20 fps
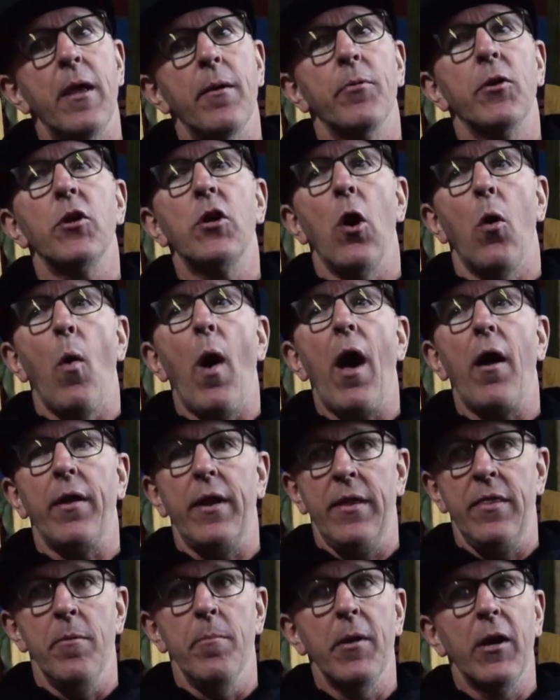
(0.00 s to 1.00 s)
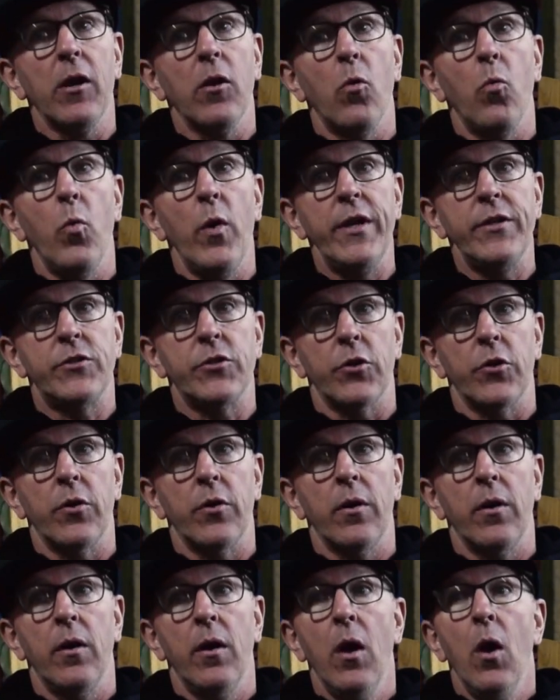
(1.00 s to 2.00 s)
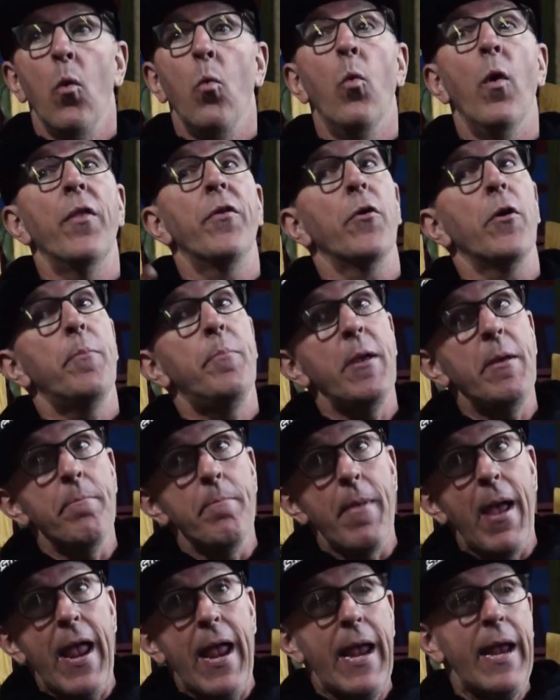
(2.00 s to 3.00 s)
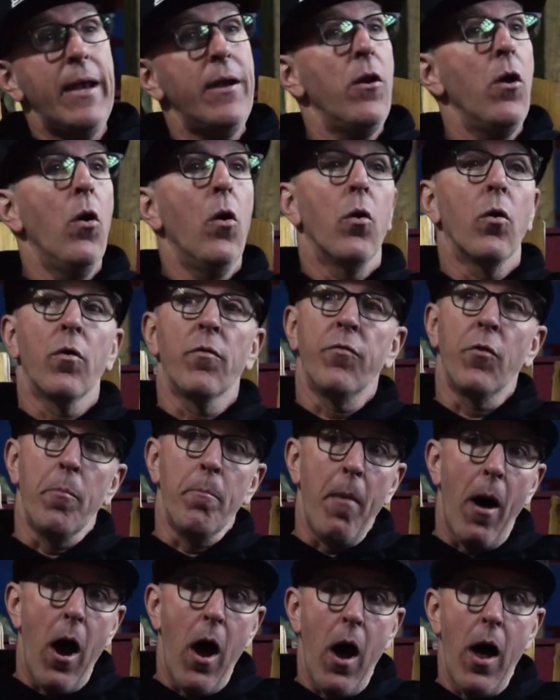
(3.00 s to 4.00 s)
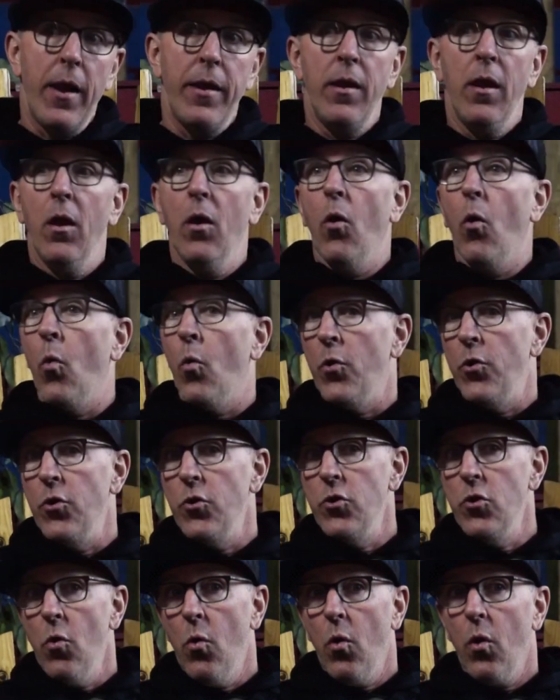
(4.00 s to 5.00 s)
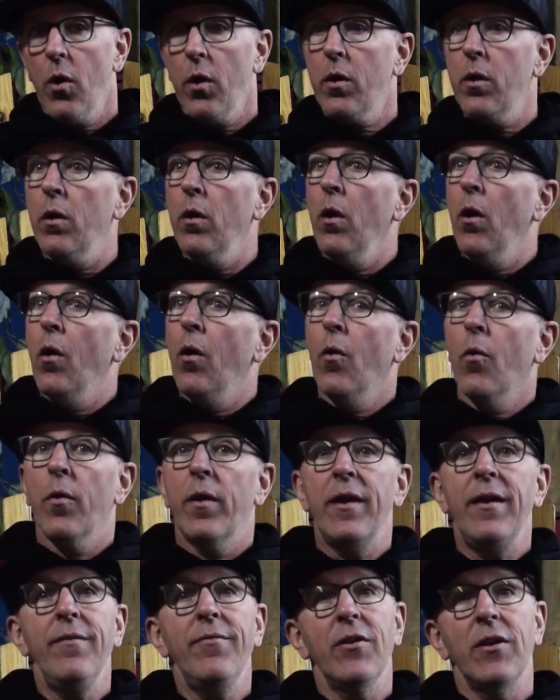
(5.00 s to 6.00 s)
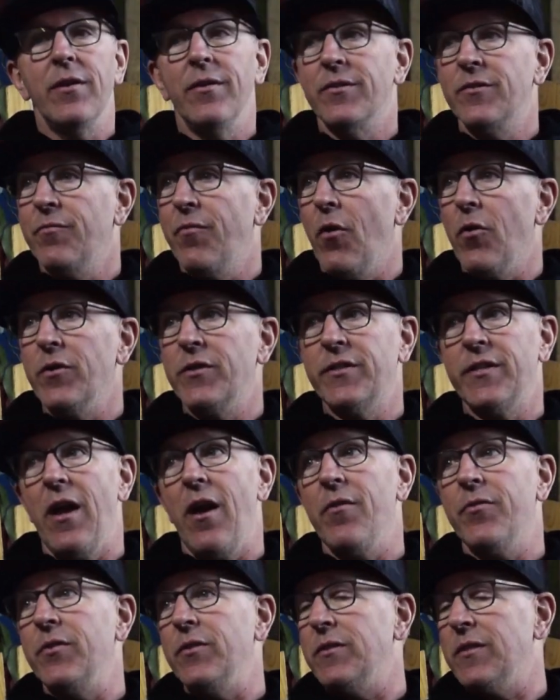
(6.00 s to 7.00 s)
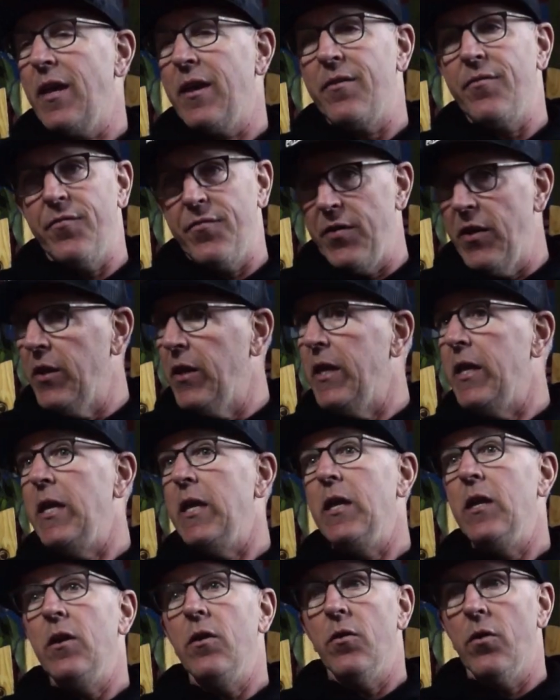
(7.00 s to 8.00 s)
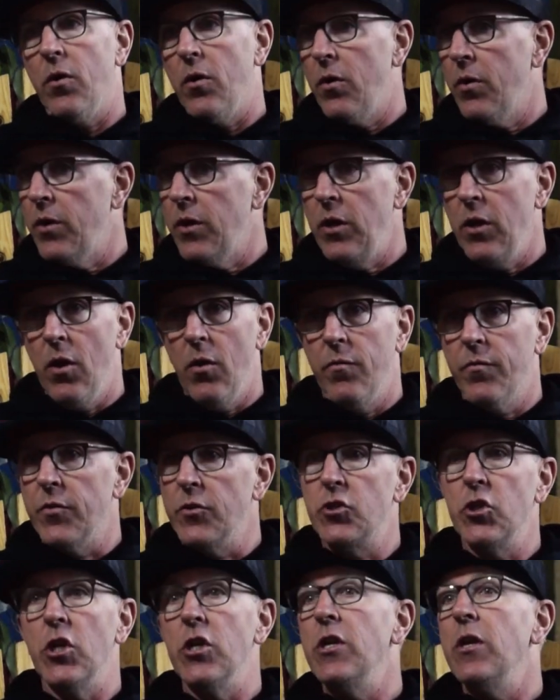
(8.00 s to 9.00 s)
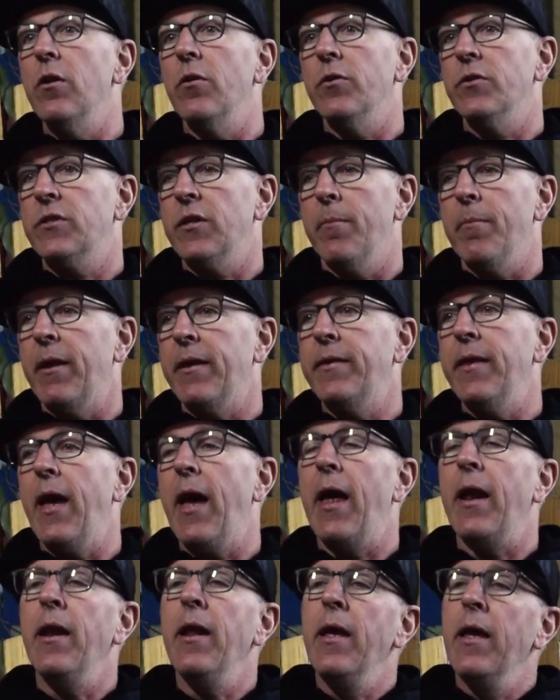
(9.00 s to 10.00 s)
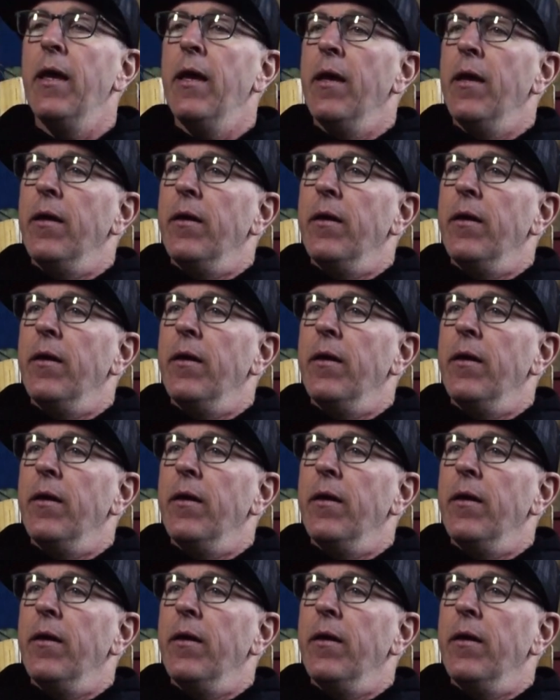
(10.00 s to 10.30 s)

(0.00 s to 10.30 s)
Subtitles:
to be able to go out in the middle of winter, whether it be Maine or Vermont or New York, or even as far south as like Philly or, you know, Virginia or something like that.